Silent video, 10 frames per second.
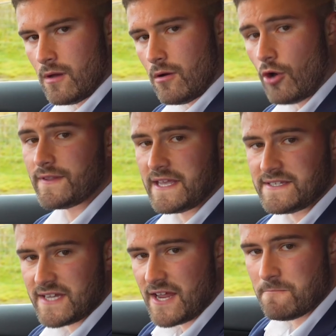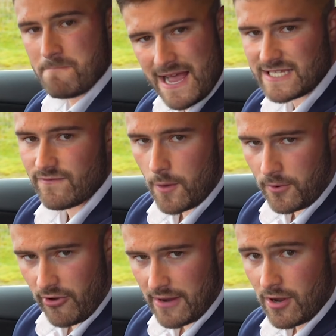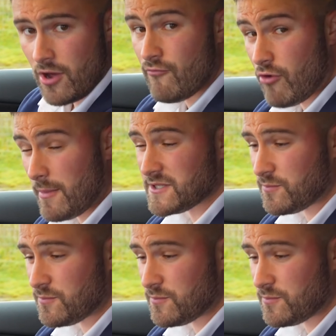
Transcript: On the inside, massive upgrade from its